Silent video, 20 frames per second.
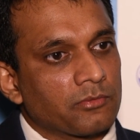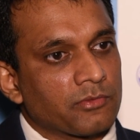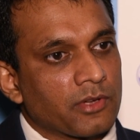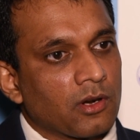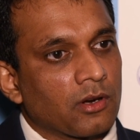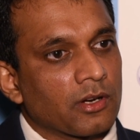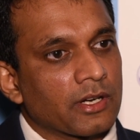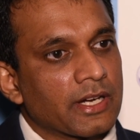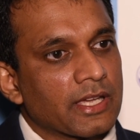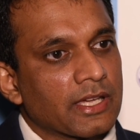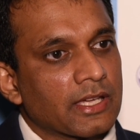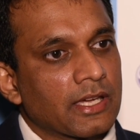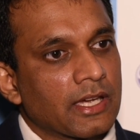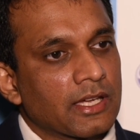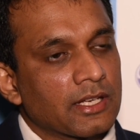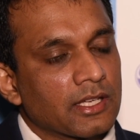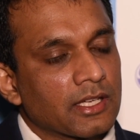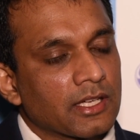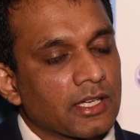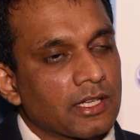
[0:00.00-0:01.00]
we are already
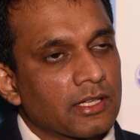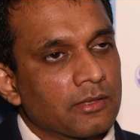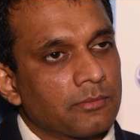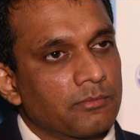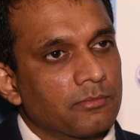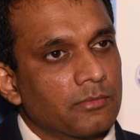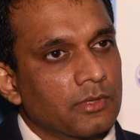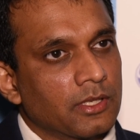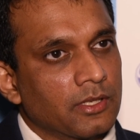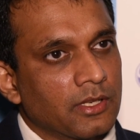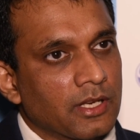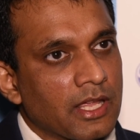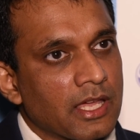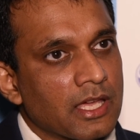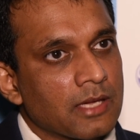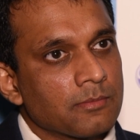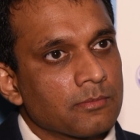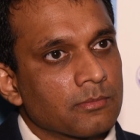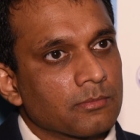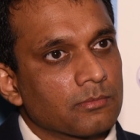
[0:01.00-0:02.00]
gaining a, a
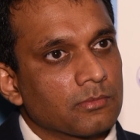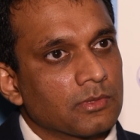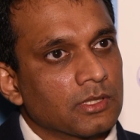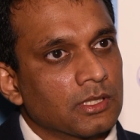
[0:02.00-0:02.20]
name